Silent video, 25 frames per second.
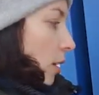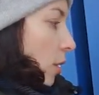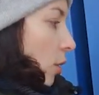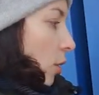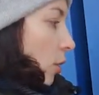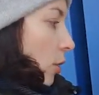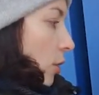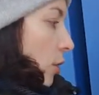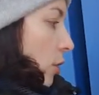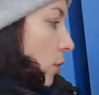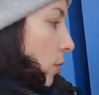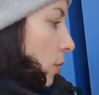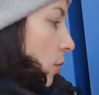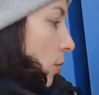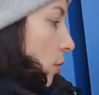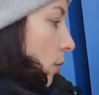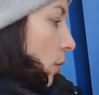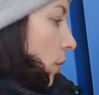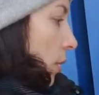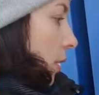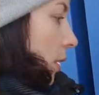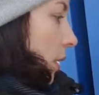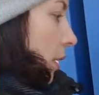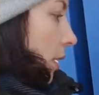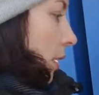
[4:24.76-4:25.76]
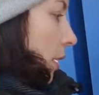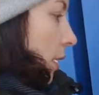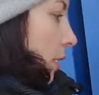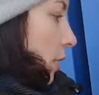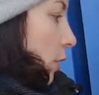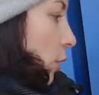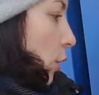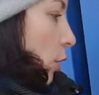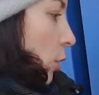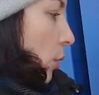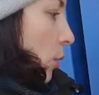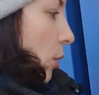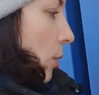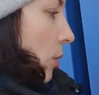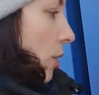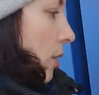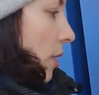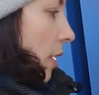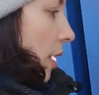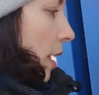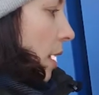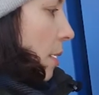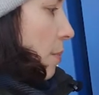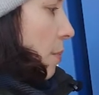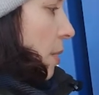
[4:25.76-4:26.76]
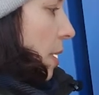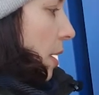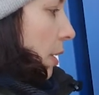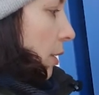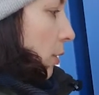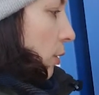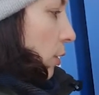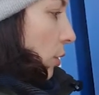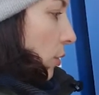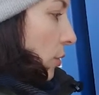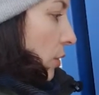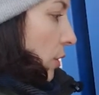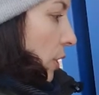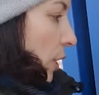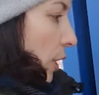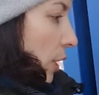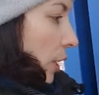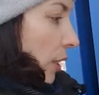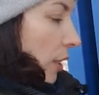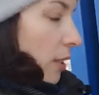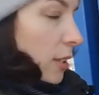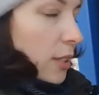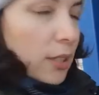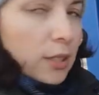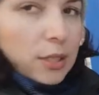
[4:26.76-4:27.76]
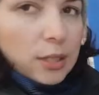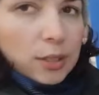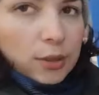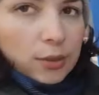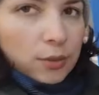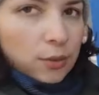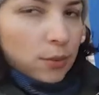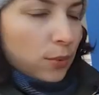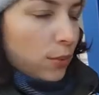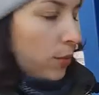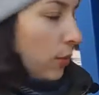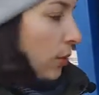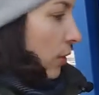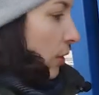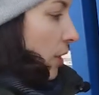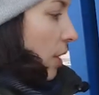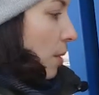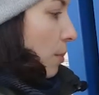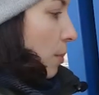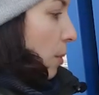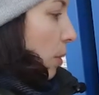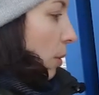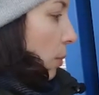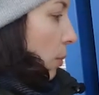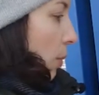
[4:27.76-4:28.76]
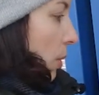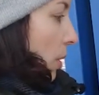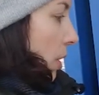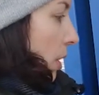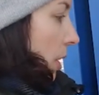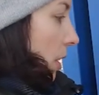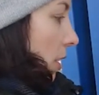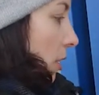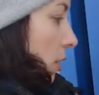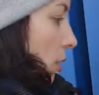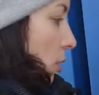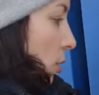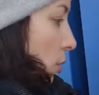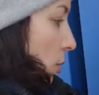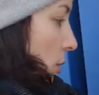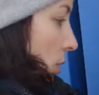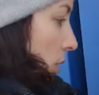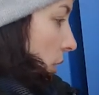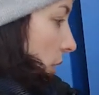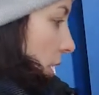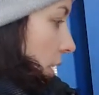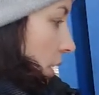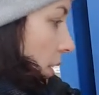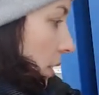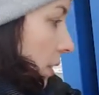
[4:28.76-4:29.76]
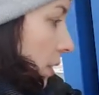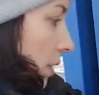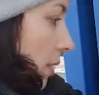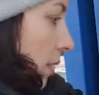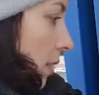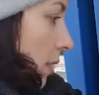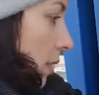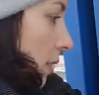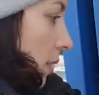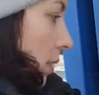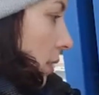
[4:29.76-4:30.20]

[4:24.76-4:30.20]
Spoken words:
also choose amount of tickets. For example, we need 2 tickets.